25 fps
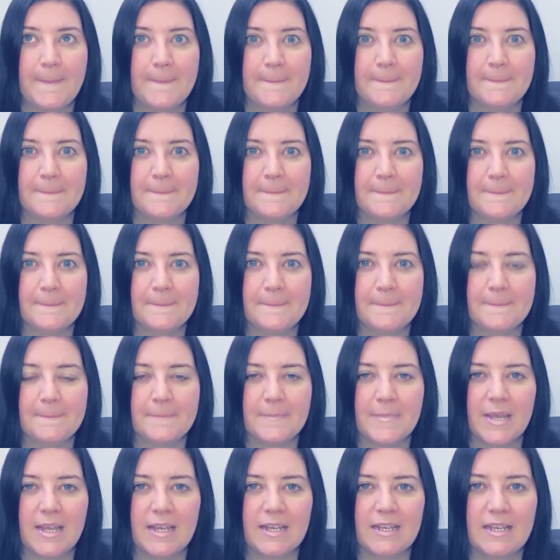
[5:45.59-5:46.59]
Gevru.
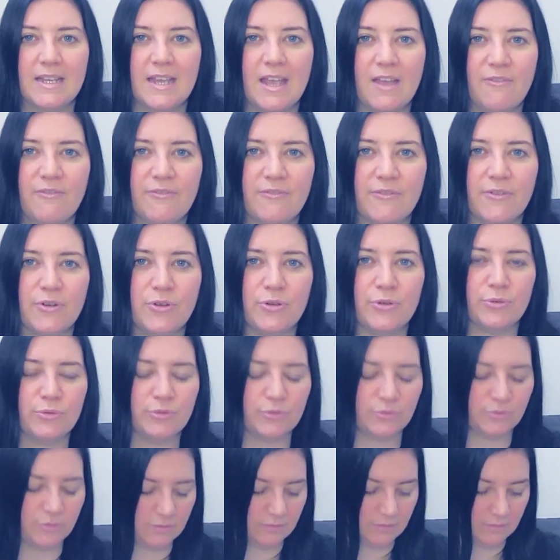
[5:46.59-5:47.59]
Gevru.